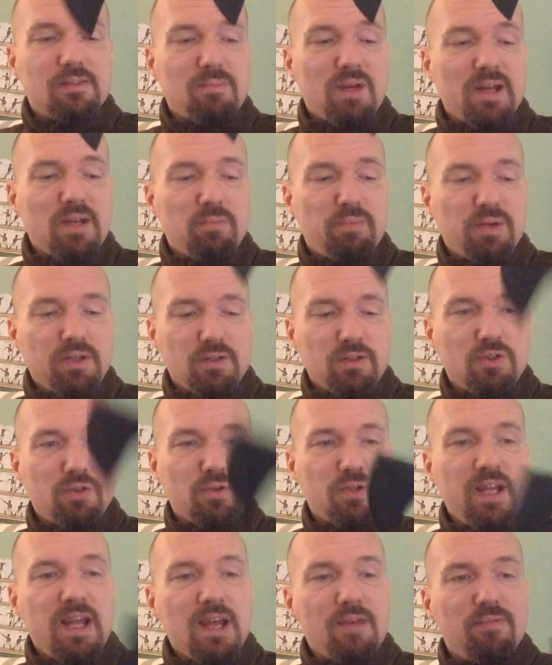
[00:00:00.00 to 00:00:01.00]
in my opinion,
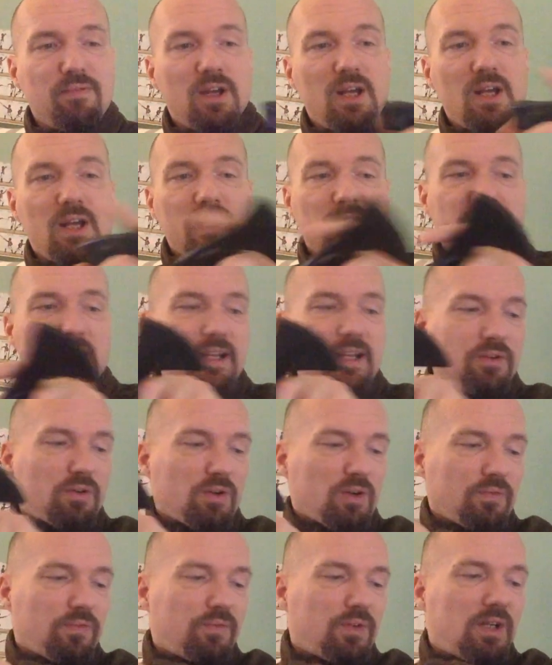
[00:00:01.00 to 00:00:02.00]
should have kind
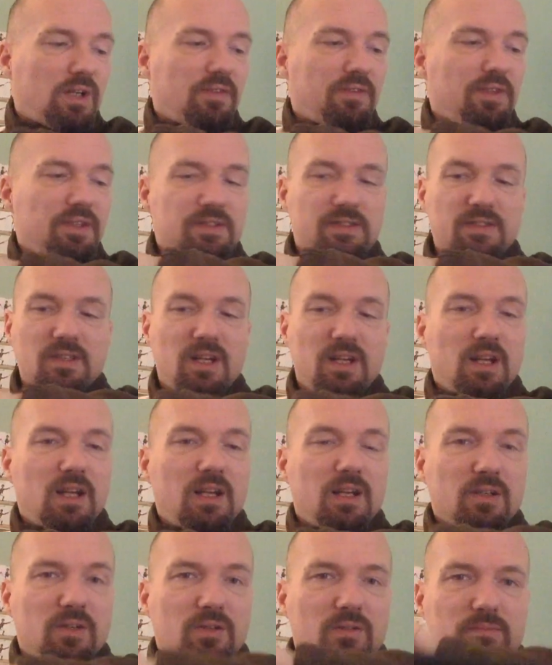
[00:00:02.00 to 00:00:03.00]
of this
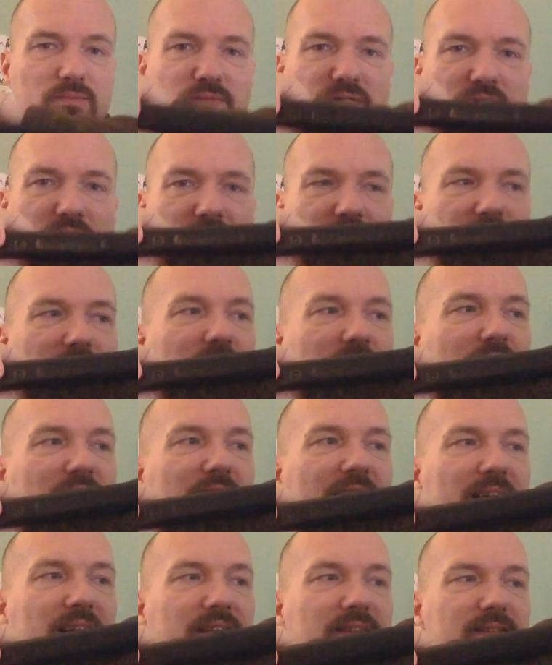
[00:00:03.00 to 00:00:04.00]
dirk
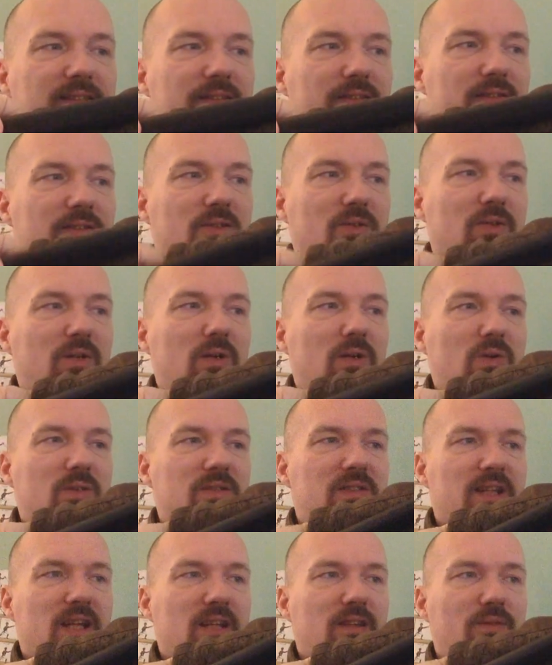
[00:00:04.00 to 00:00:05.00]
length, so
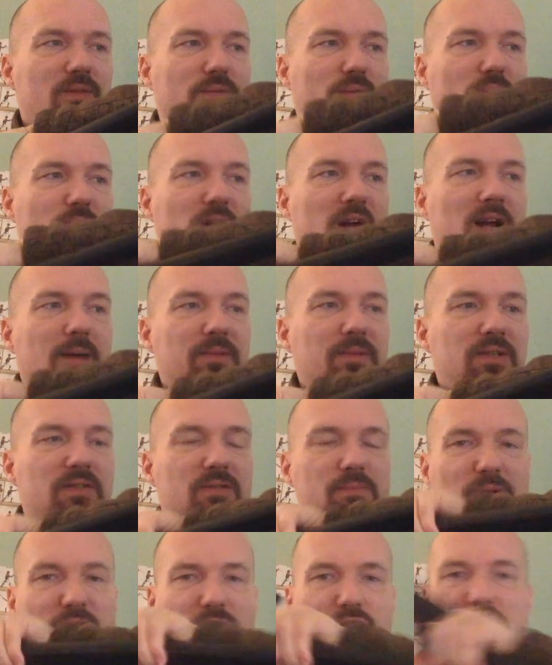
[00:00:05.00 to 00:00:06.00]
alongside the forearm, and
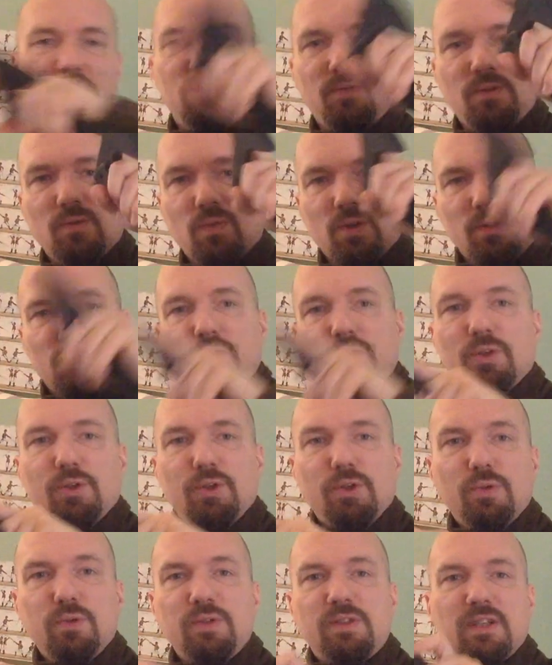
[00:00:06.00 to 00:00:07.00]
especially if you want to
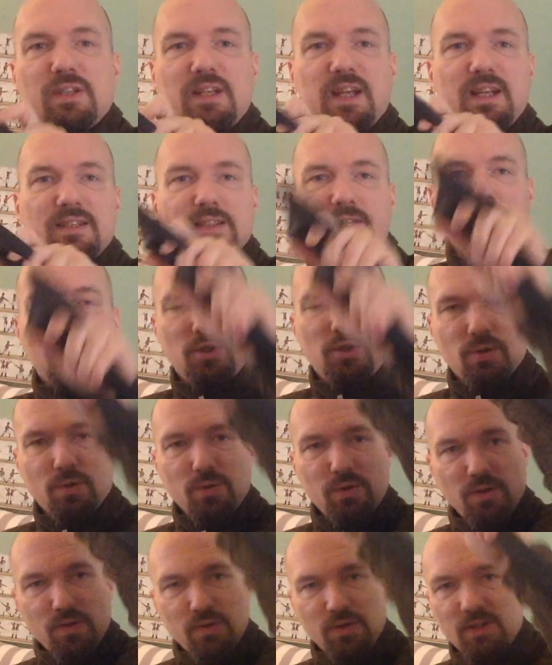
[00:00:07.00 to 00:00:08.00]
use it, as I
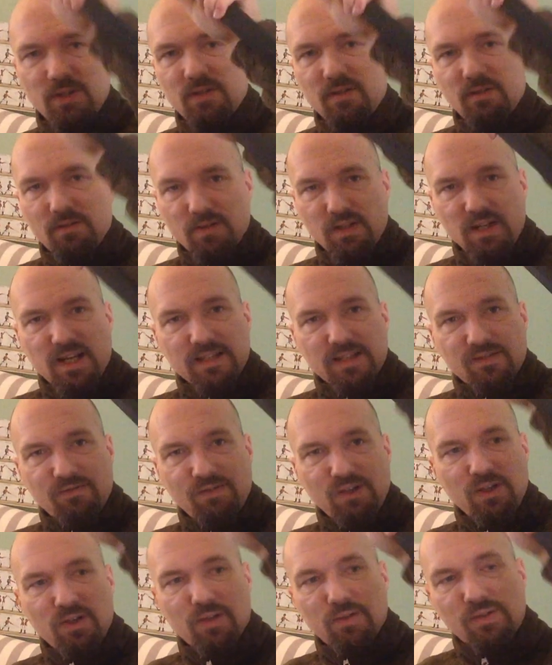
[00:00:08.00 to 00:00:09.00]
showed you in the last
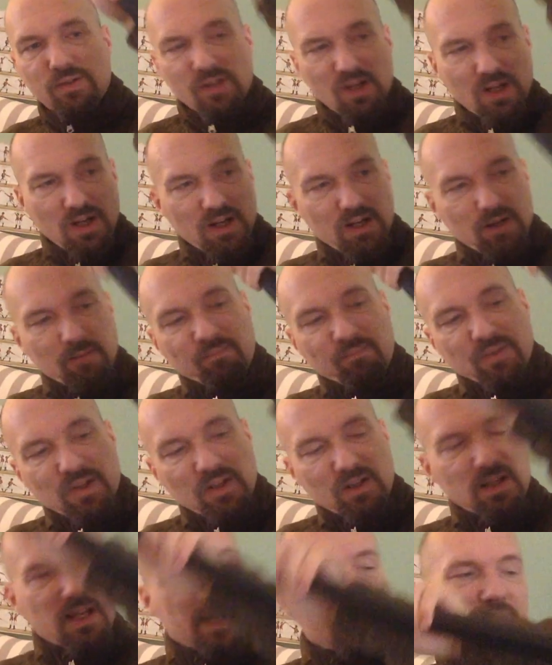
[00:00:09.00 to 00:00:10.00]
videos,
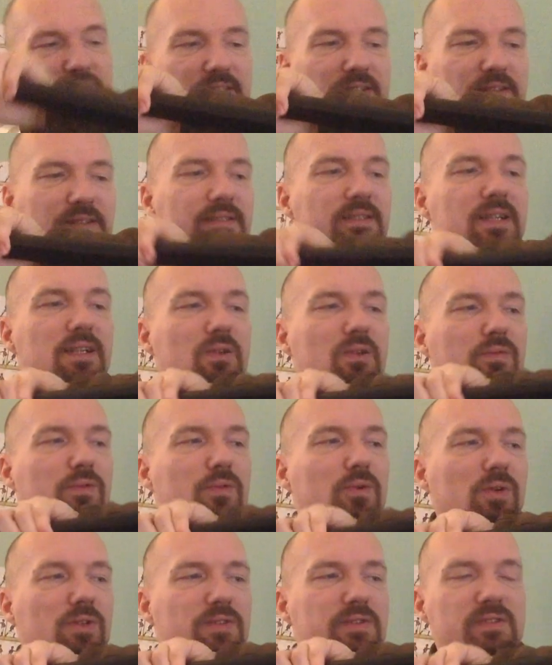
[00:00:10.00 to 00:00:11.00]
like this, then of
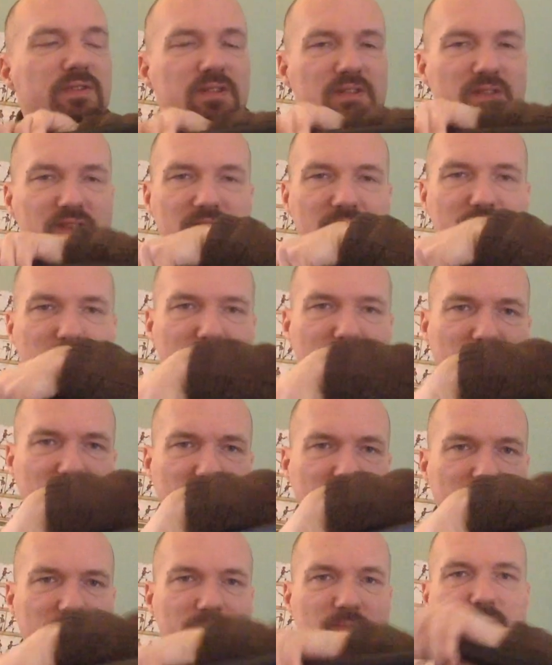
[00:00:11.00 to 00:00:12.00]
course this is
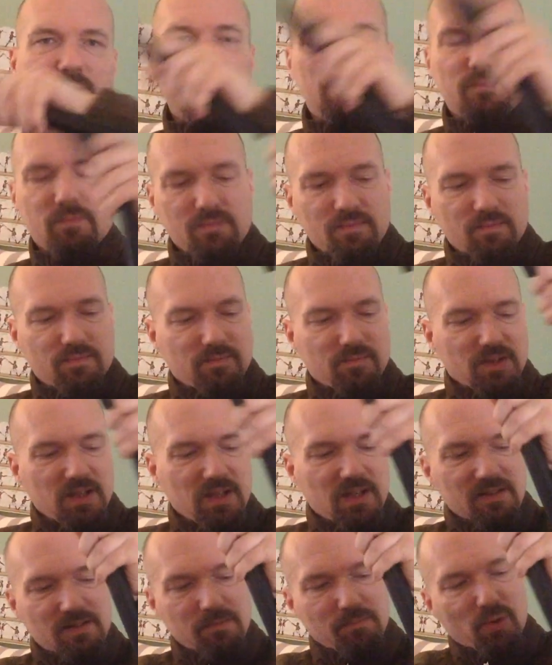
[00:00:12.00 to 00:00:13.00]

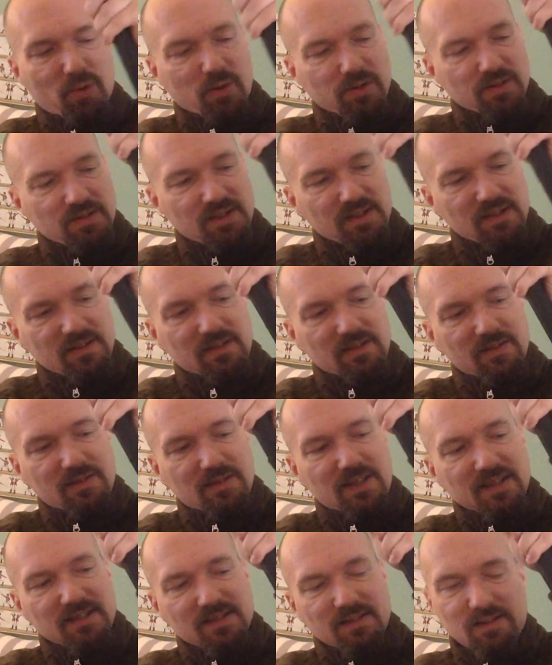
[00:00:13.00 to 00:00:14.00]
it is important that
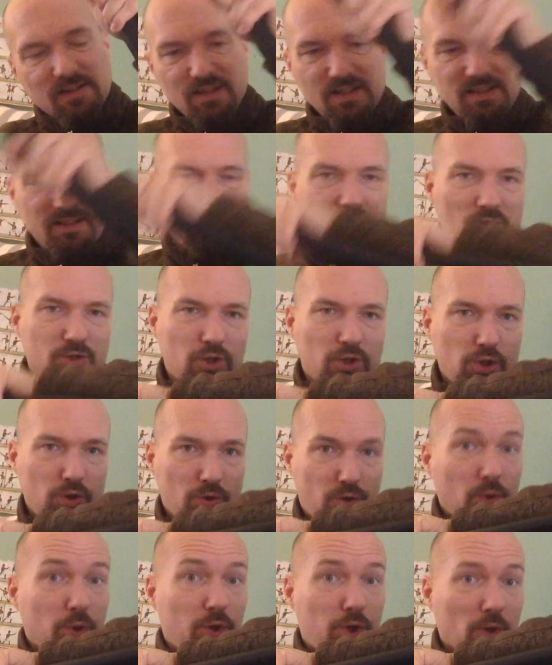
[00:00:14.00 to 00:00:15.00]
it is not
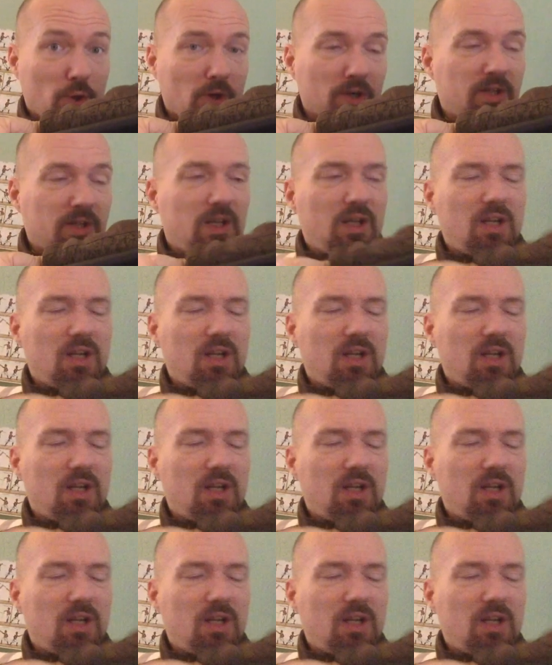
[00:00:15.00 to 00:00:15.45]
too short.